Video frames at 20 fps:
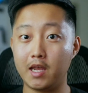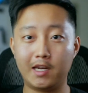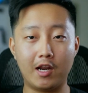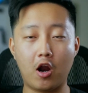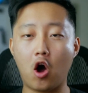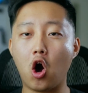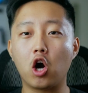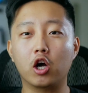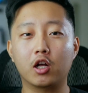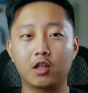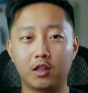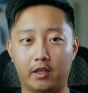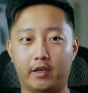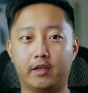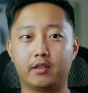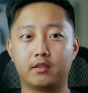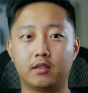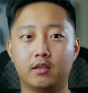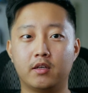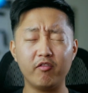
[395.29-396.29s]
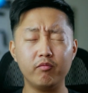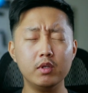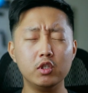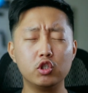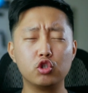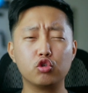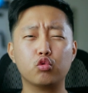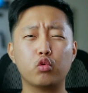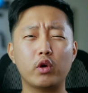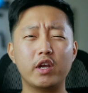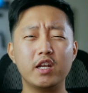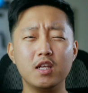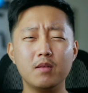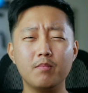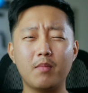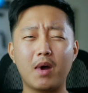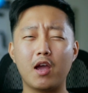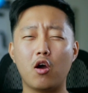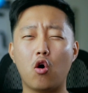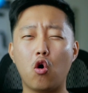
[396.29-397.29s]
it all clicked. I've been
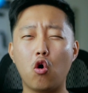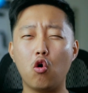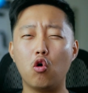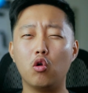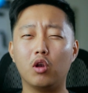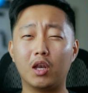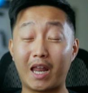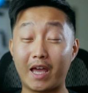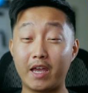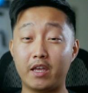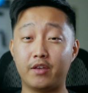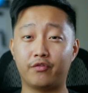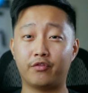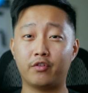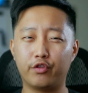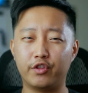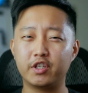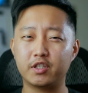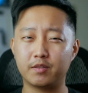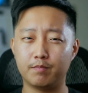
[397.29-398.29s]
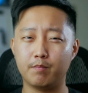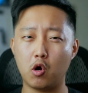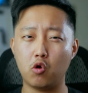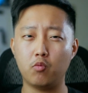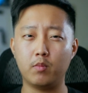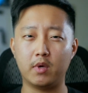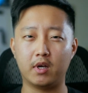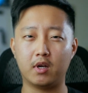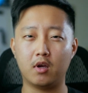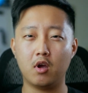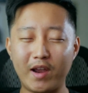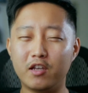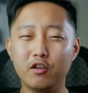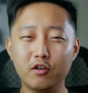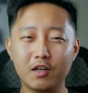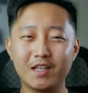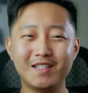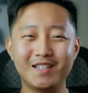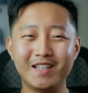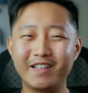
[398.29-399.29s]
training my whole life for this moment. Why
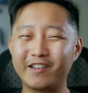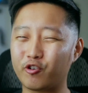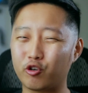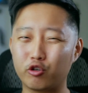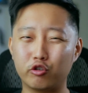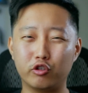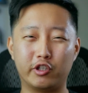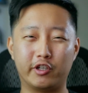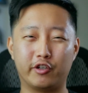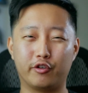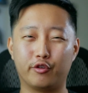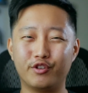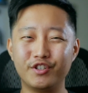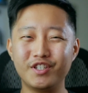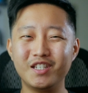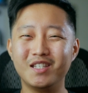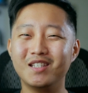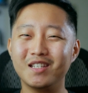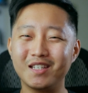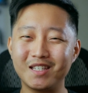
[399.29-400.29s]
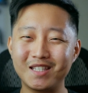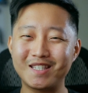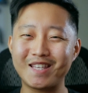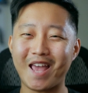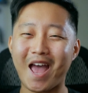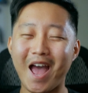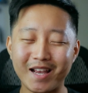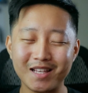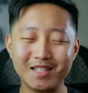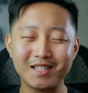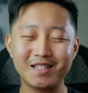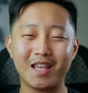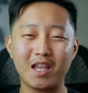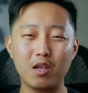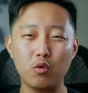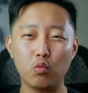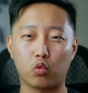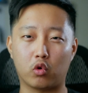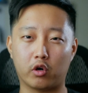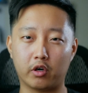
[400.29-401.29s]
couldn't I see it earlier? This is the exact
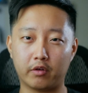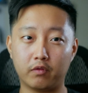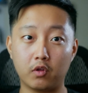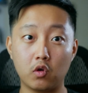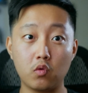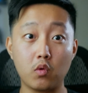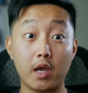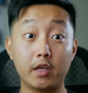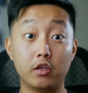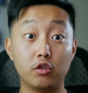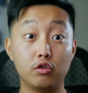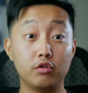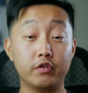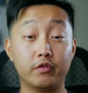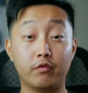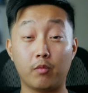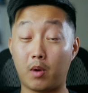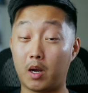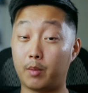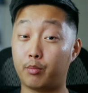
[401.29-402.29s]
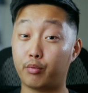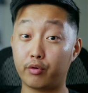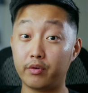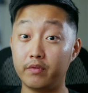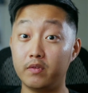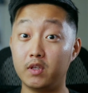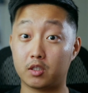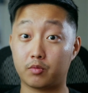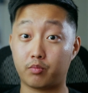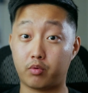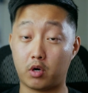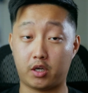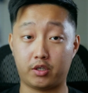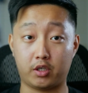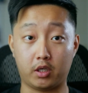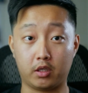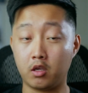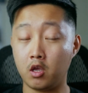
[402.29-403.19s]
same workflow I used for my previous project.